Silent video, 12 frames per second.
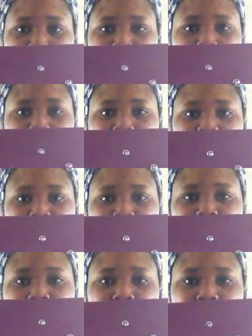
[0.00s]
because it's
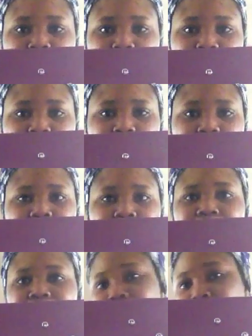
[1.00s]
coming on this
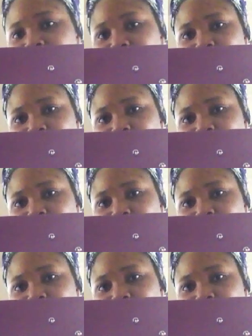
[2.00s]
fabric,